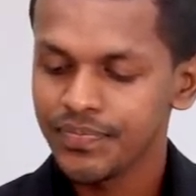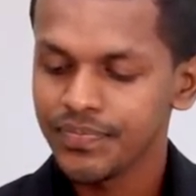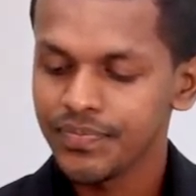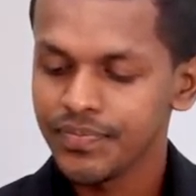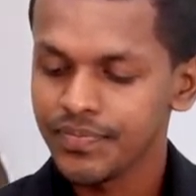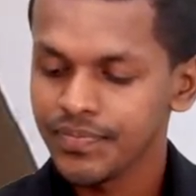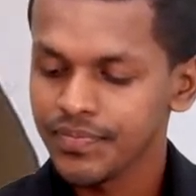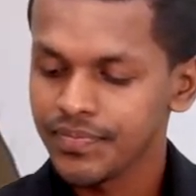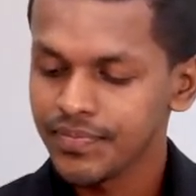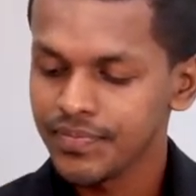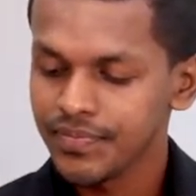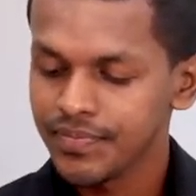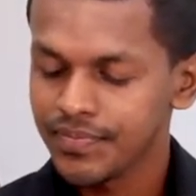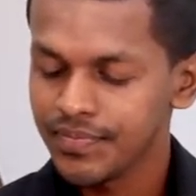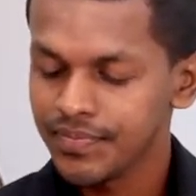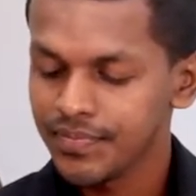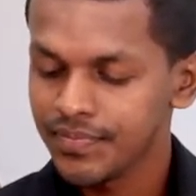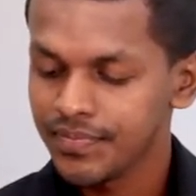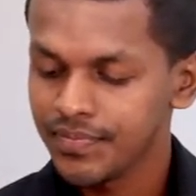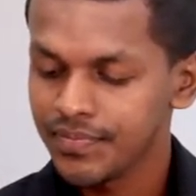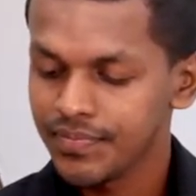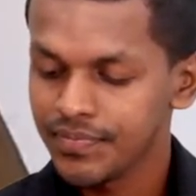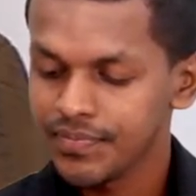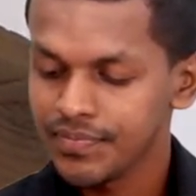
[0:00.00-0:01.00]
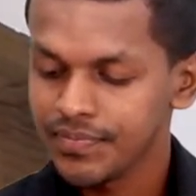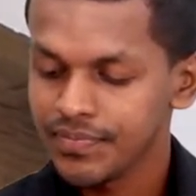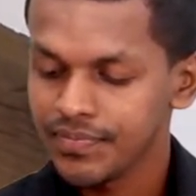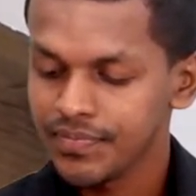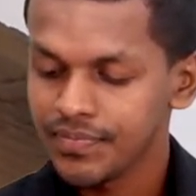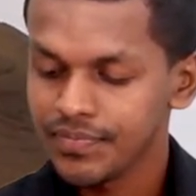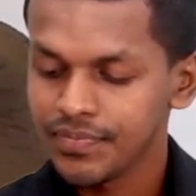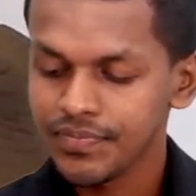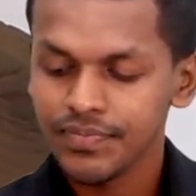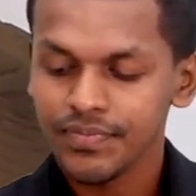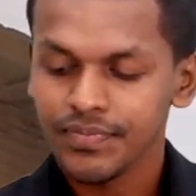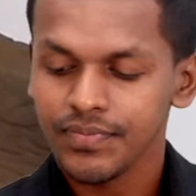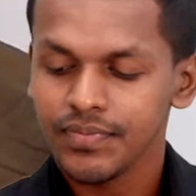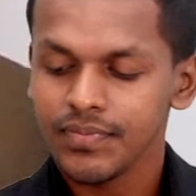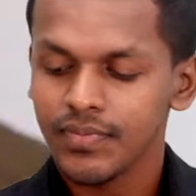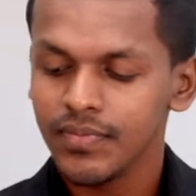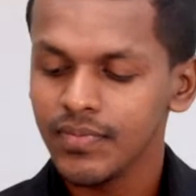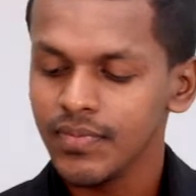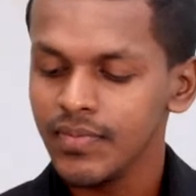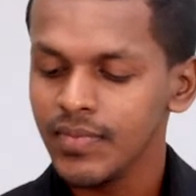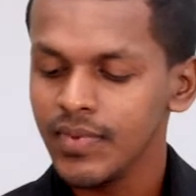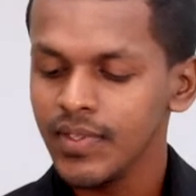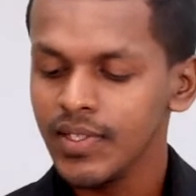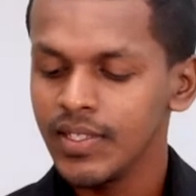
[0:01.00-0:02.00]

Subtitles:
(no one is talking)